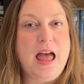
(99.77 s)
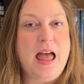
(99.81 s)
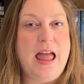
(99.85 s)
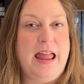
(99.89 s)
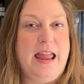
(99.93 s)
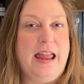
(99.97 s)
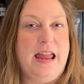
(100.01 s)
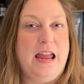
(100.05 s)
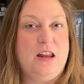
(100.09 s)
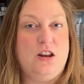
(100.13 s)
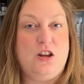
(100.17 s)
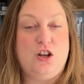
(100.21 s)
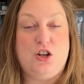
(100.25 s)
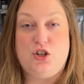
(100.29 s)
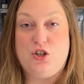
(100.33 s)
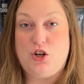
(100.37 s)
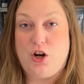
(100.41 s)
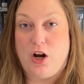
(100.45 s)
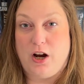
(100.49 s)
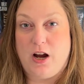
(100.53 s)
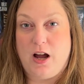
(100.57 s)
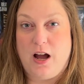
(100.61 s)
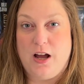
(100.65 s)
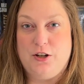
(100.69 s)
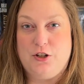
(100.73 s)
and
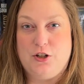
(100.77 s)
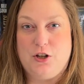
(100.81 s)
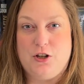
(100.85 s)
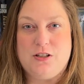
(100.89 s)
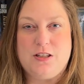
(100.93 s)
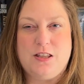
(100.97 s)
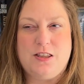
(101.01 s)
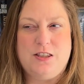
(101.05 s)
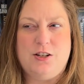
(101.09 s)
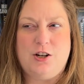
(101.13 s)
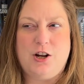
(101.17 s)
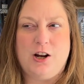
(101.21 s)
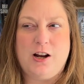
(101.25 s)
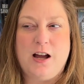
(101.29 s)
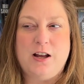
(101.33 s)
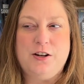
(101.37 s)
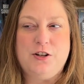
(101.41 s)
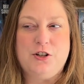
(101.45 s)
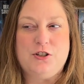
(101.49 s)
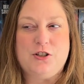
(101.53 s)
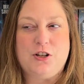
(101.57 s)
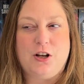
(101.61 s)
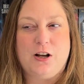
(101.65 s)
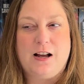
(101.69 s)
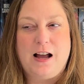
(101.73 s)
dark hunters. And the dark
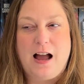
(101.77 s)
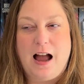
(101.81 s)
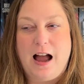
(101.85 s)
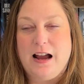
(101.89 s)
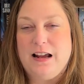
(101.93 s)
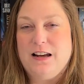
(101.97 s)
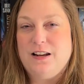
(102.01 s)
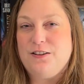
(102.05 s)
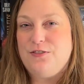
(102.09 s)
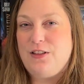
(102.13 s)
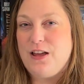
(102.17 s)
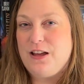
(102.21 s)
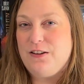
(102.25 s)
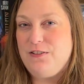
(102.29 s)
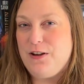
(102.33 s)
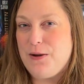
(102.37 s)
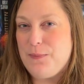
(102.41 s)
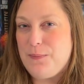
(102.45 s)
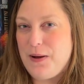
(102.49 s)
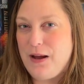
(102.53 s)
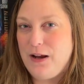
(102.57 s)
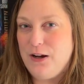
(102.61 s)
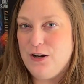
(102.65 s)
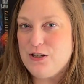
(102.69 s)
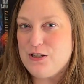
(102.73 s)
hunters are kind of like
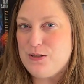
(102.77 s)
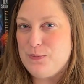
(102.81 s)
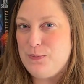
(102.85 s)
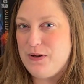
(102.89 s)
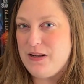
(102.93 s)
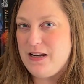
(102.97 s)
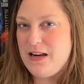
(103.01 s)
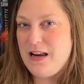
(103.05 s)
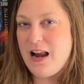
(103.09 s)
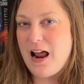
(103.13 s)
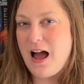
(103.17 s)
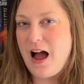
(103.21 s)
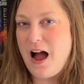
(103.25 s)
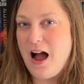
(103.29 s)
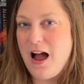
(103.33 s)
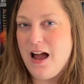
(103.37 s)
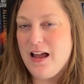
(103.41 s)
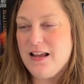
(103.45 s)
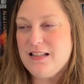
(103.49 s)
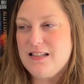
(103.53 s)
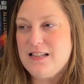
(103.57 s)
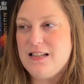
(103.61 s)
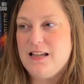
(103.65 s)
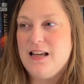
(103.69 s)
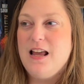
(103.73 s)
vampires, but
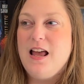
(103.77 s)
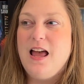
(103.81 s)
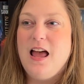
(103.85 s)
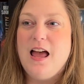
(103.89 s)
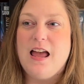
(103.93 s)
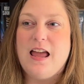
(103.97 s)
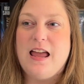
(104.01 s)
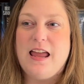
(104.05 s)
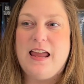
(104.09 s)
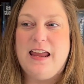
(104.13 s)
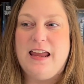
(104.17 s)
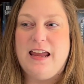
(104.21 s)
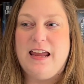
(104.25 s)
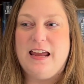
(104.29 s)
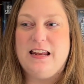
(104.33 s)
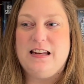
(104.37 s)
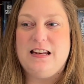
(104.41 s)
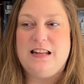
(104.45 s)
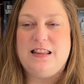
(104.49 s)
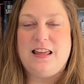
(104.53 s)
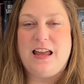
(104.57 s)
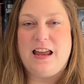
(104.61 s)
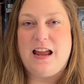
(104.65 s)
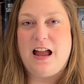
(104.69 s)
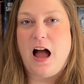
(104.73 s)
not.
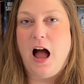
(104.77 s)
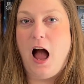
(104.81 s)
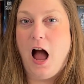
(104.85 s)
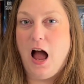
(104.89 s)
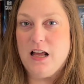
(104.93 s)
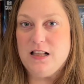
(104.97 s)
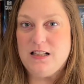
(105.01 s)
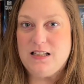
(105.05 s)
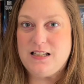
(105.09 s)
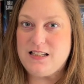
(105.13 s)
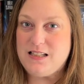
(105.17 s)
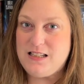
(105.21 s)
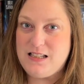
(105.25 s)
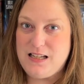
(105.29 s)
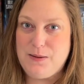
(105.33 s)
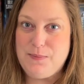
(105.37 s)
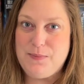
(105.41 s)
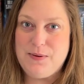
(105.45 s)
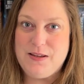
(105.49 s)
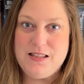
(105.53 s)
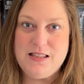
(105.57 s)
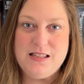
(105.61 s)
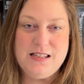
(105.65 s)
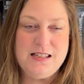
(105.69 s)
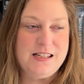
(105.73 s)
And they hunt
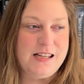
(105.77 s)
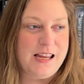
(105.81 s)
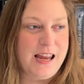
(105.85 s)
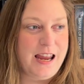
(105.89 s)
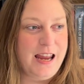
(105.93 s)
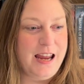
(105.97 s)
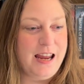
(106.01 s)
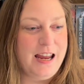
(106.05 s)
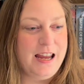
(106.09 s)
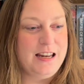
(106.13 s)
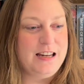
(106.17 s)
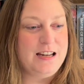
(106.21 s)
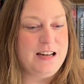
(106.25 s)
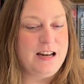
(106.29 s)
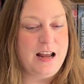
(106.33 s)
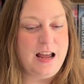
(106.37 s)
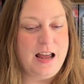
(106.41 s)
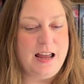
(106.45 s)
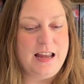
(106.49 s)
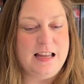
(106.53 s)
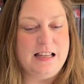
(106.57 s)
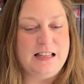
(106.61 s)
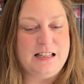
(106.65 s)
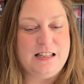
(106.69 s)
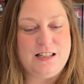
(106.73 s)
demons, and
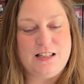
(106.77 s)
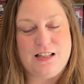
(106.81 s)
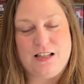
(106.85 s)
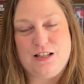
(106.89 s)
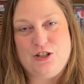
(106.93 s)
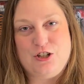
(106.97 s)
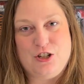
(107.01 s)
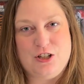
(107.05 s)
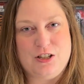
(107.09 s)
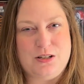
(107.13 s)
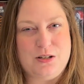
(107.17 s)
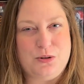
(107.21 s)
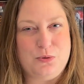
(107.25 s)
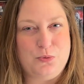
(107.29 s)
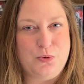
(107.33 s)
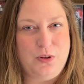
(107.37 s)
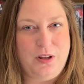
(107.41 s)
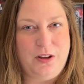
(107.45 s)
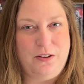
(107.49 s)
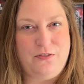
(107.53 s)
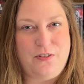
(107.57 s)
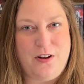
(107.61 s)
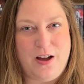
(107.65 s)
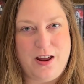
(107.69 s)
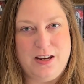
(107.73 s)
it's just really
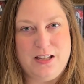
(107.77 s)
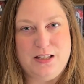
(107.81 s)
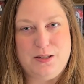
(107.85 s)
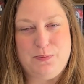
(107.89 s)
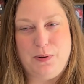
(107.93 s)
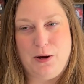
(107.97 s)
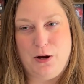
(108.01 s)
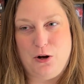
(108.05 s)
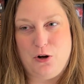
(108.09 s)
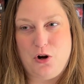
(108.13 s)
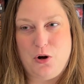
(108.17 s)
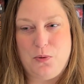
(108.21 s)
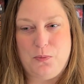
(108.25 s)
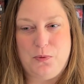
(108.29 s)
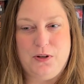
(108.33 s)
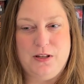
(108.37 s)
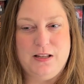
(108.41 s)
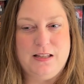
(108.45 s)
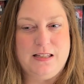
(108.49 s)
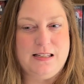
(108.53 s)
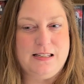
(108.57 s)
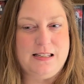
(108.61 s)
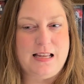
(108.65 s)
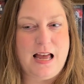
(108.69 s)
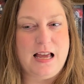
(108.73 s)
fun. It's paranormal.
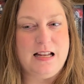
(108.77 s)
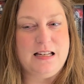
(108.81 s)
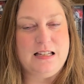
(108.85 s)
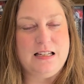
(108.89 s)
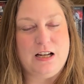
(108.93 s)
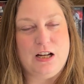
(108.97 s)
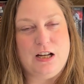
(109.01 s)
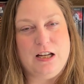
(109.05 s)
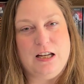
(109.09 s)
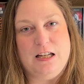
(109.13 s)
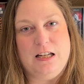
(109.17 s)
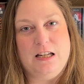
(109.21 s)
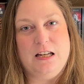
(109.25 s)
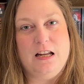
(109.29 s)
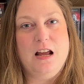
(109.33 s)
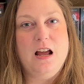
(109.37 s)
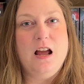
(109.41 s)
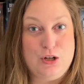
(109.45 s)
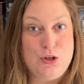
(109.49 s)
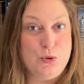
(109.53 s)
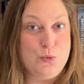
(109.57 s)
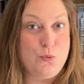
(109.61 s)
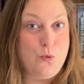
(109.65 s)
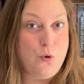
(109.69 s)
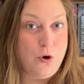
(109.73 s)
It's set in
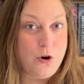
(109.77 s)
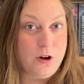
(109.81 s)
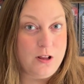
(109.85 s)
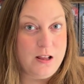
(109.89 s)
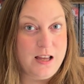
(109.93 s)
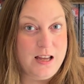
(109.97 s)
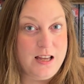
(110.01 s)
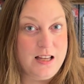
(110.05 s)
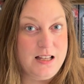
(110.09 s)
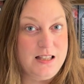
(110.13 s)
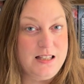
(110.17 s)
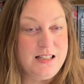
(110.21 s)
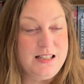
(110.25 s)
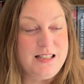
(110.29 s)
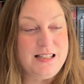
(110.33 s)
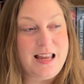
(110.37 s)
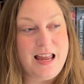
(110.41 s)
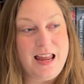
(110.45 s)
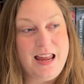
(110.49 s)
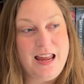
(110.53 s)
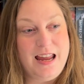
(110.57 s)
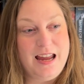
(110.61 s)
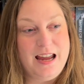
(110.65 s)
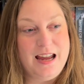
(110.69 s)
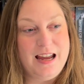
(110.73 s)
New Orleans,
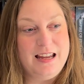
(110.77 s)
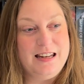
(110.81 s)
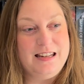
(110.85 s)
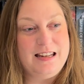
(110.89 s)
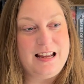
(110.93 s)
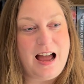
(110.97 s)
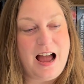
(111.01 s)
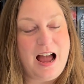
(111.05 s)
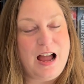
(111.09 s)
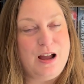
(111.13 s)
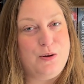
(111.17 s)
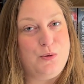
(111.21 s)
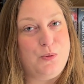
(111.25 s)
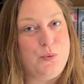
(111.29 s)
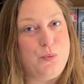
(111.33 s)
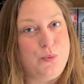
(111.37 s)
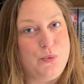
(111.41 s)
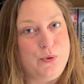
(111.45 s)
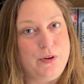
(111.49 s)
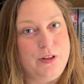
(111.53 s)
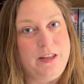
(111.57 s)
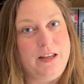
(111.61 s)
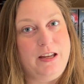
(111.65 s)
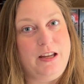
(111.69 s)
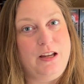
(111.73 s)
and I
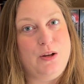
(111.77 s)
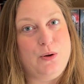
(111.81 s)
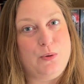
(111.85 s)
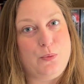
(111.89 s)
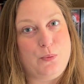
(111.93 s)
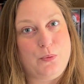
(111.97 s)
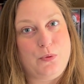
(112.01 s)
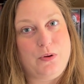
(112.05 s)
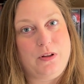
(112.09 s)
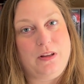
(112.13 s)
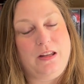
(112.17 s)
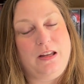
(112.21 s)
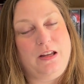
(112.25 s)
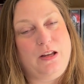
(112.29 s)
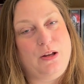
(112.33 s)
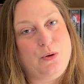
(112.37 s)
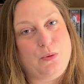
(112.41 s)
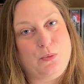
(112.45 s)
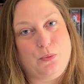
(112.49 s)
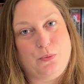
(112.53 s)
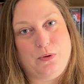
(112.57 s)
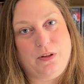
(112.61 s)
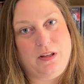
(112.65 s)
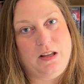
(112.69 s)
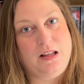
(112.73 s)
really
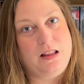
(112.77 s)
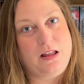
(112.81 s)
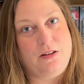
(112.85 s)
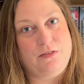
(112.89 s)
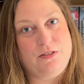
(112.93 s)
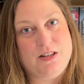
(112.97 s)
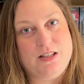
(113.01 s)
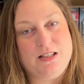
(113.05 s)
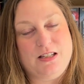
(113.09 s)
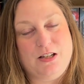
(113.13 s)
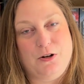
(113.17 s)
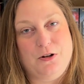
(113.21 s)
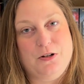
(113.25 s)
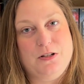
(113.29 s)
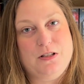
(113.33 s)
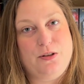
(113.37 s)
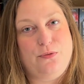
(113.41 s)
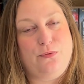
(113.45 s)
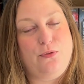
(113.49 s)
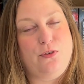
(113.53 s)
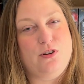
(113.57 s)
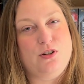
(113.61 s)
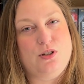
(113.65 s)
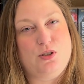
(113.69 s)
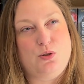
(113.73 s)
love this series. The
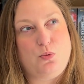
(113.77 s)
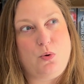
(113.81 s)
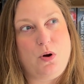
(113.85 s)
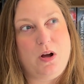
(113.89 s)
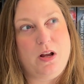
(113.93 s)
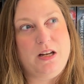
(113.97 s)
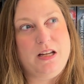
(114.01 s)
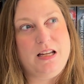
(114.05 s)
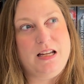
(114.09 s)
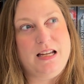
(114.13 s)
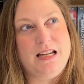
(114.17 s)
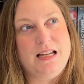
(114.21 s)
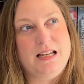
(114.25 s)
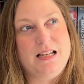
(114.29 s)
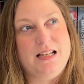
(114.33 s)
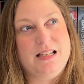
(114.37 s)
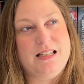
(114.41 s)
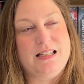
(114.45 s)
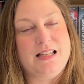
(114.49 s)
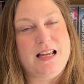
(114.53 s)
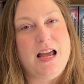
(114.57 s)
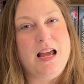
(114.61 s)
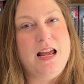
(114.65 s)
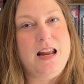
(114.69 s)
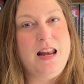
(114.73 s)
first one
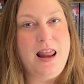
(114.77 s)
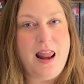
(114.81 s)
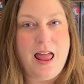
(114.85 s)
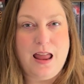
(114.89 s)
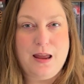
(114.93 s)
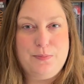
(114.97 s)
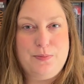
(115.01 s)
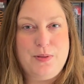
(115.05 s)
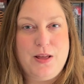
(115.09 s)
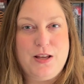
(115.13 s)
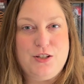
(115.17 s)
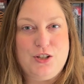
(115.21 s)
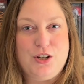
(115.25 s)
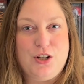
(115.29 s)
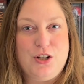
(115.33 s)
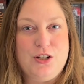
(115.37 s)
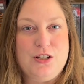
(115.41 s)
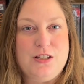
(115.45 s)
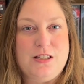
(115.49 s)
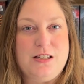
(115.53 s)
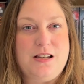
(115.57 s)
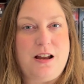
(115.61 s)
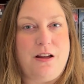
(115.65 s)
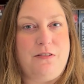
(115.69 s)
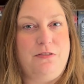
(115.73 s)
is Night
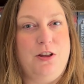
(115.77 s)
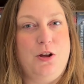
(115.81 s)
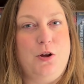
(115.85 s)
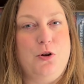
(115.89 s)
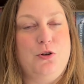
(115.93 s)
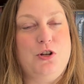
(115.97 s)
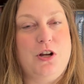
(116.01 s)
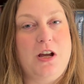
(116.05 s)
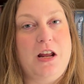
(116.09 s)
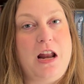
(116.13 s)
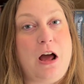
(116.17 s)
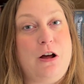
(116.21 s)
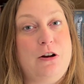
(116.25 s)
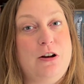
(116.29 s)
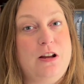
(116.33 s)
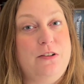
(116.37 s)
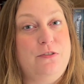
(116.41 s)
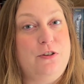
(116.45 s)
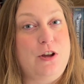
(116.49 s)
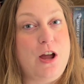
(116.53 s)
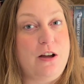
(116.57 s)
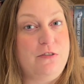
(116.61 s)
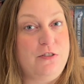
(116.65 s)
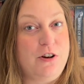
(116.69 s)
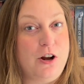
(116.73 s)
Pleasures. Definitely go check it out if
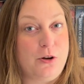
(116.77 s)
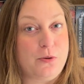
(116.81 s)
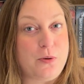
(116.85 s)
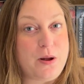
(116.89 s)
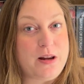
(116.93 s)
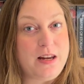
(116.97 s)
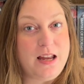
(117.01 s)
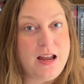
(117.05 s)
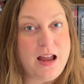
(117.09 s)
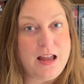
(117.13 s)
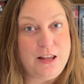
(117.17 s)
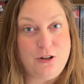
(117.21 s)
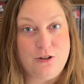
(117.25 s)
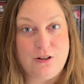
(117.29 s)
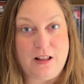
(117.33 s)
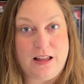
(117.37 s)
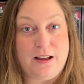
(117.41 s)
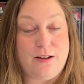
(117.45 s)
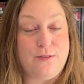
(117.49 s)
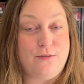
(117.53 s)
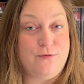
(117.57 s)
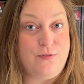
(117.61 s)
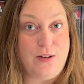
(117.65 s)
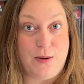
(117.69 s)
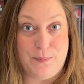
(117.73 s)
you haven't already and you like
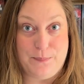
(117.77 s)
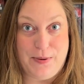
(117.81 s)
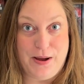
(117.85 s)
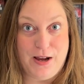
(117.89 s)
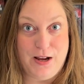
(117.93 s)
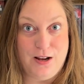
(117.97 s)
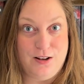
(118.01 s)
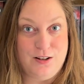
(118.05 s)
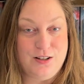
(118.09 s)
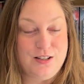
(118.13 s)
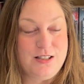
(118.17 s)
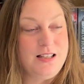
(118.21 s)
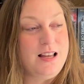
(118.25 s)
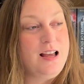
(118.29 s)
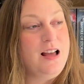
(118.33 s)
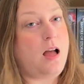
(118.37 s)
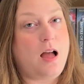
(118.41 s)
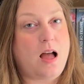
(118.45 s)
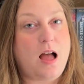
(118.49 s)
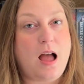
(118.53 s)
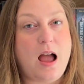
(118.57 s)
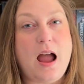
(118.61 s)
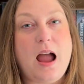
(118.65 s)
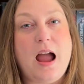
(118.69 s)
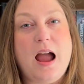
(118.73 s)
vampires.
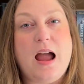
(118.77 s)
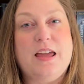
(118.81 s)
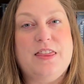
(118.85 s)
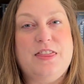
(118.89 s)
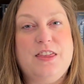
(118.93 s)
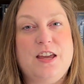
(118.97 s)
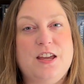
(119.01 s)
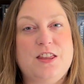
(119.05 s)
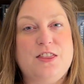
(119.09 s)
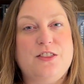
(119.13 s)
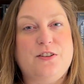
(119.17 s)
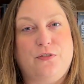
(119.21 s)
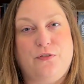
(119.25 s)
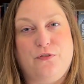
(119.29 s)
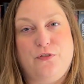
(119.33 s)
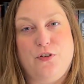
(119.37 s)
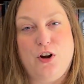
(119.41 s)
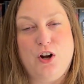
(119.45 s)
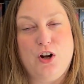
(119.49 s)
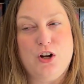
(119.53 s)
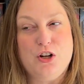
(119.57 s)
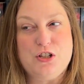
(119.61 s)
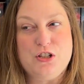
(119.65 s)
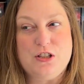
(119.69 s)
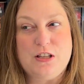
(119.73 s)
I think the
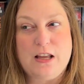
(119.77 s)
first,